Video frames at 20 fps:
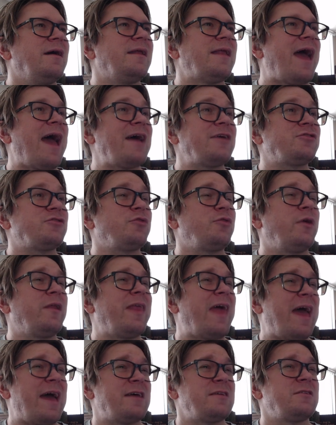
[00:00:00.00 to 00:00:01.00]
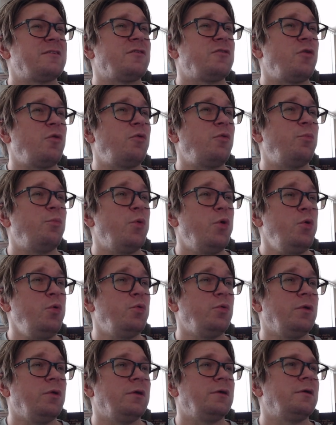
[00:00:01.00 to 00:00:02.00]
asteroid that has its own
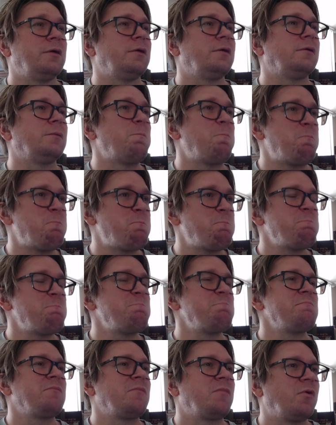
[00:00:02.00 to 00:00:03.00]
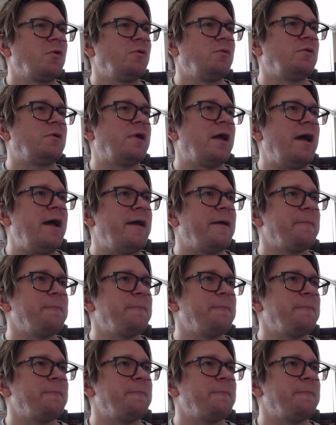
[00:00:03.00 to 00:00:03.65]
moon. Okay.